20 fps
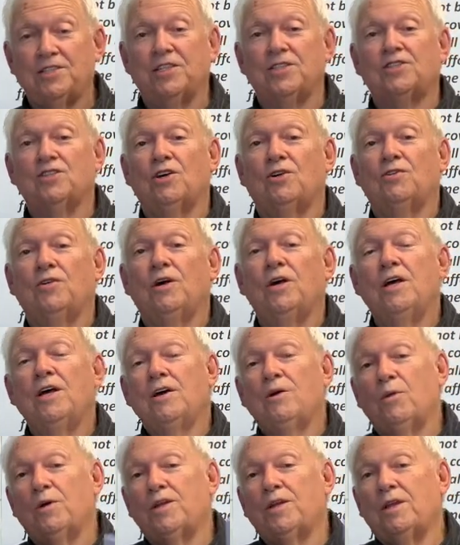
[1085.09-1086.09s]
And so
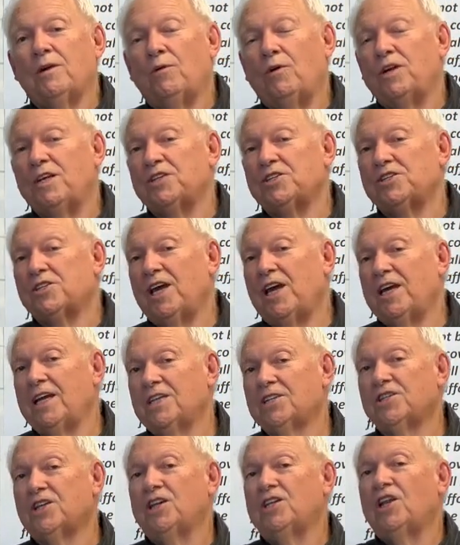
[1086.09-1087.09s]
what he's saying
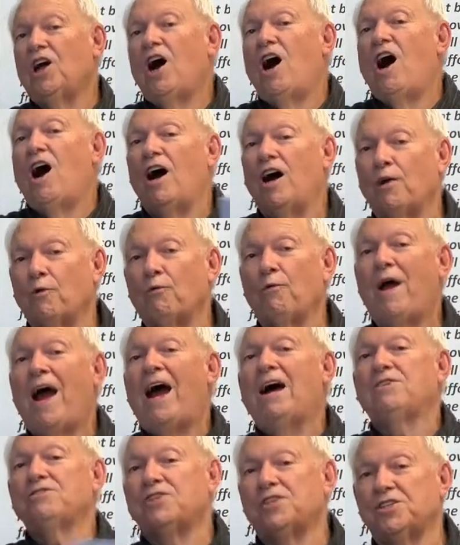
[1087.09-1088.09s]
is the law
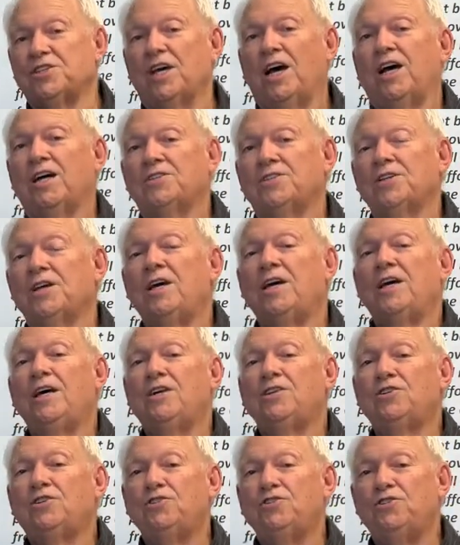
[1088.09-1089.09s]
arouses us
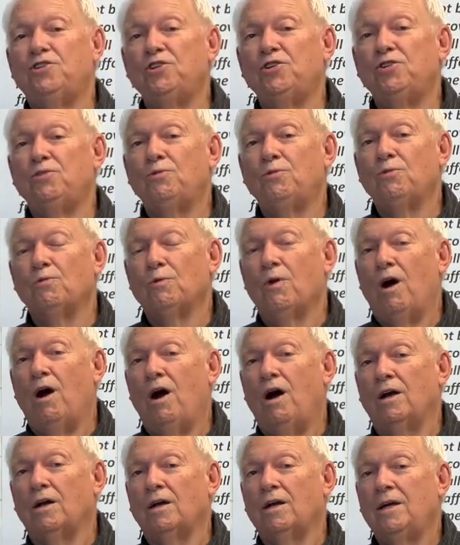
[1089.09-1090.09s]
to do
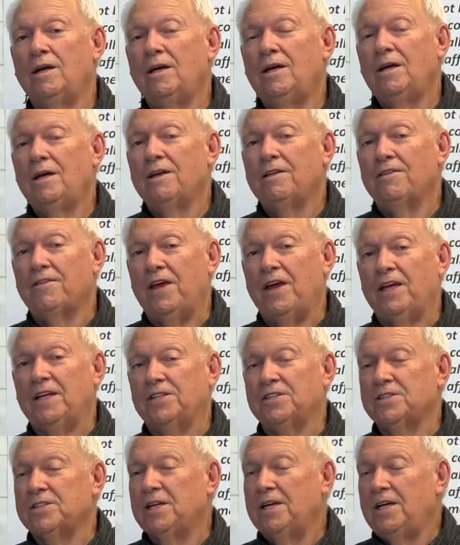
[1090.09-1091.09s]
wrong
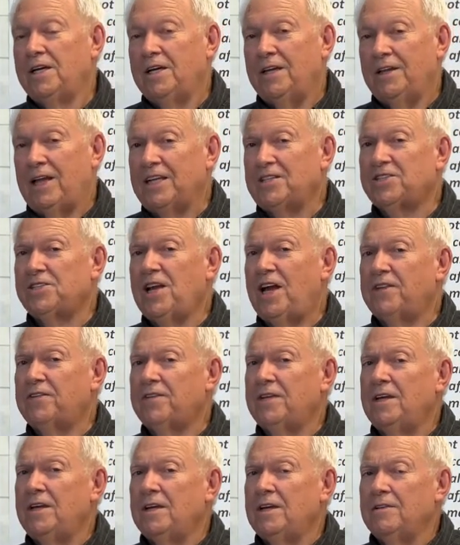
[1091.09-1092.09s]
things. That's not
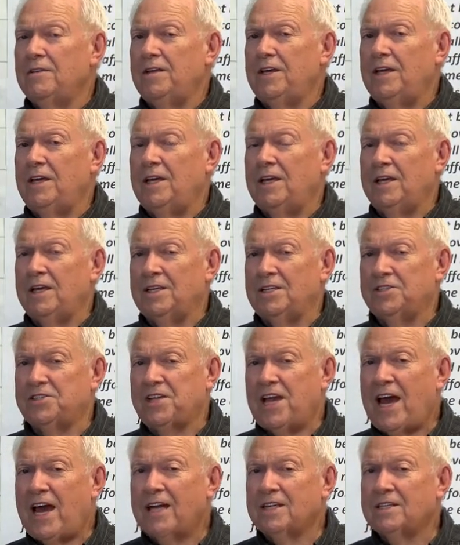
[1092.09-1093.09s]
the
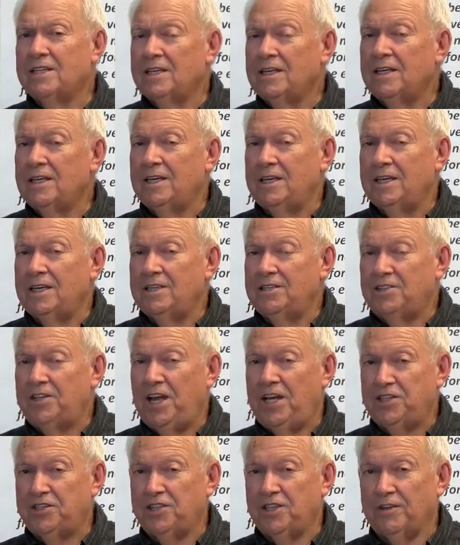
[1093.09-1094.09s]
exact
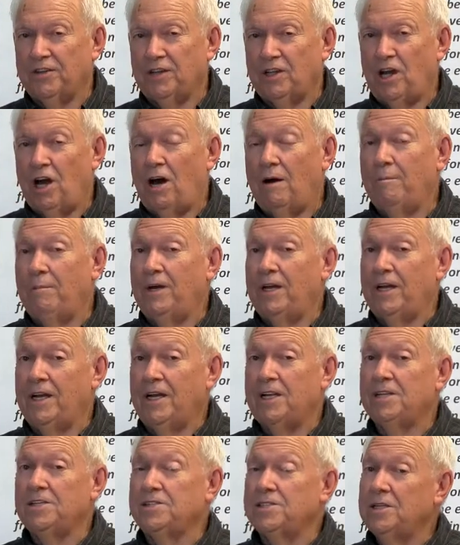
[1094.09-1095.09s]
intention of the law, but it
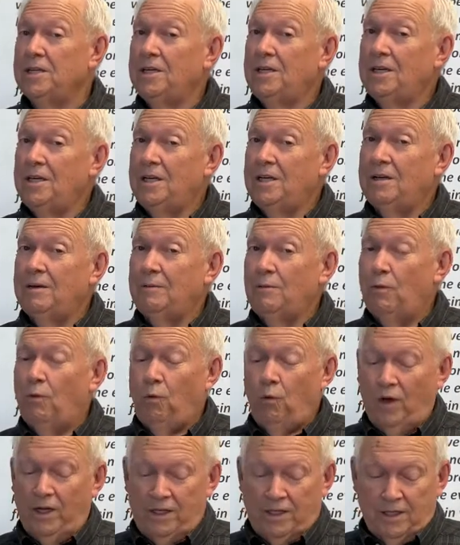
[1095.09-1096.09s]
is
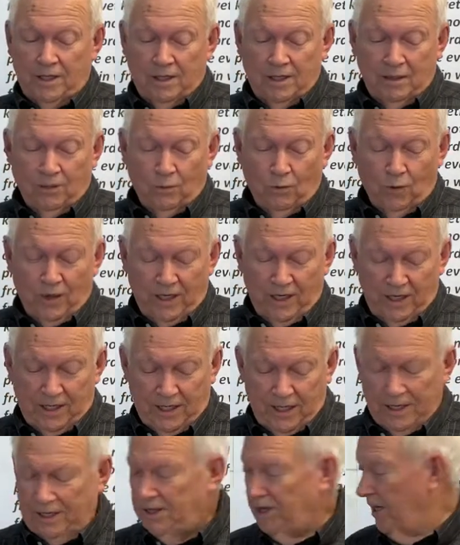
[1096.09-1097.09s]
what
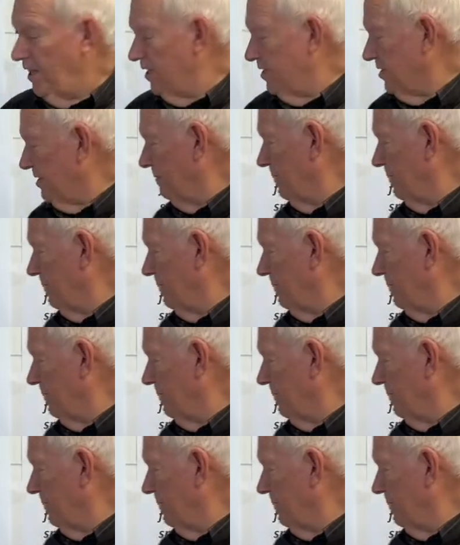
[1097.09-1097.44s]
it does.